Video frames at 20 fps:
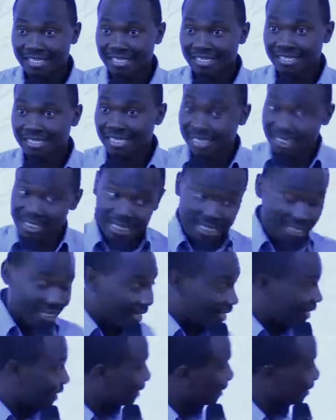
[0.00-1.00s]
This
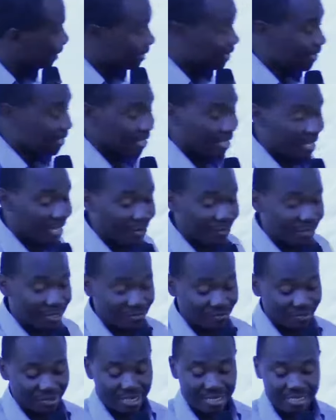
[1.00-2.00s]
thing, how
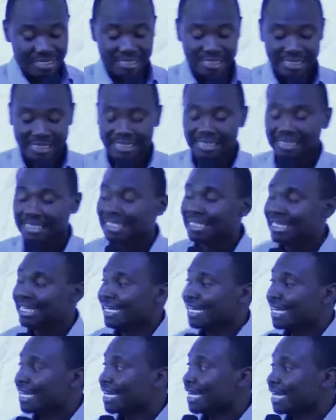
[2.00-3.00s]
difficult it is.
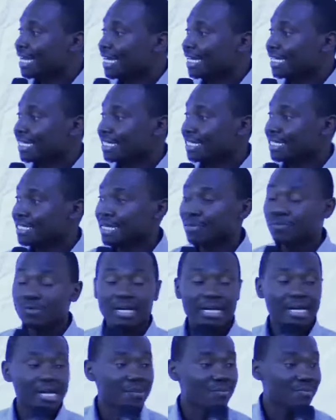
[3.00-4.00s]
And yet
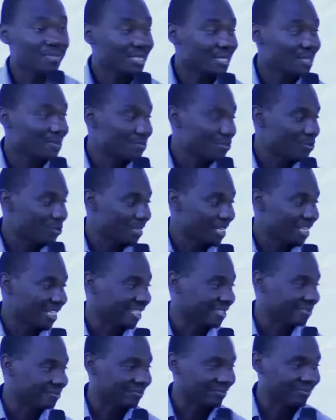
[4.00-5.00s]
someone comes in the
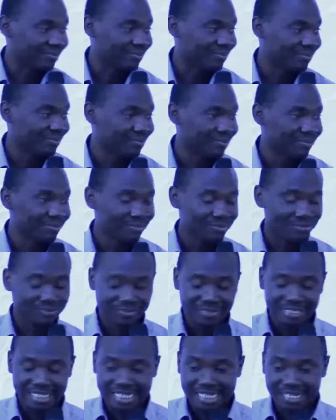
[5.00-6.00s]
morning.
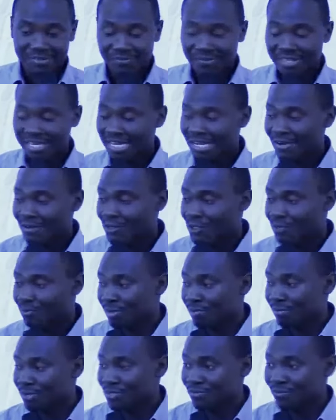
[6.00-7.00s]
They leave their house
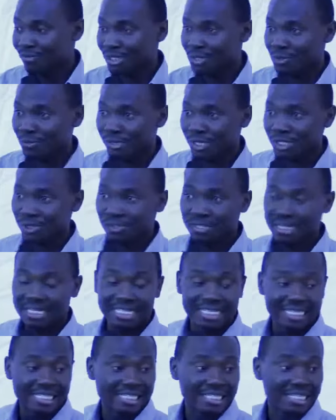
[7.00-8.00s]
purposefully to make sure that
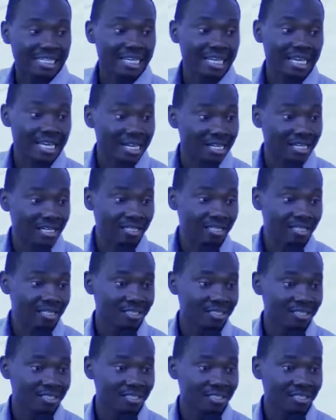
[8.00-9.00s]
it is here.
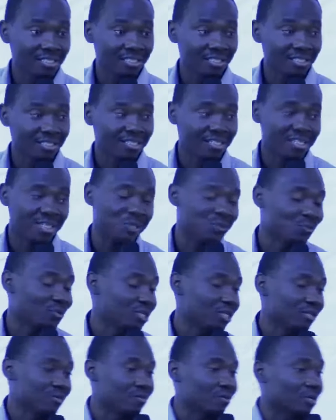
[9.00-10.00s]
It is
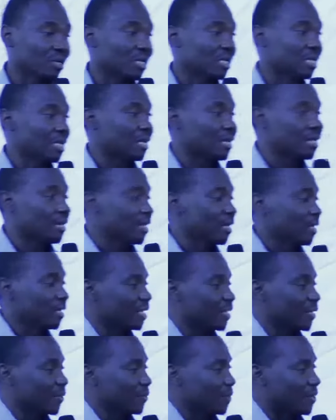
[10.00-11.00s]
wonderful.
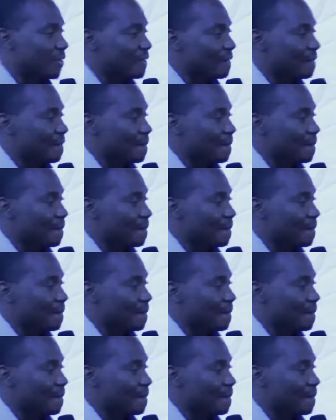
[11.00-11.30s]
Hallelujah.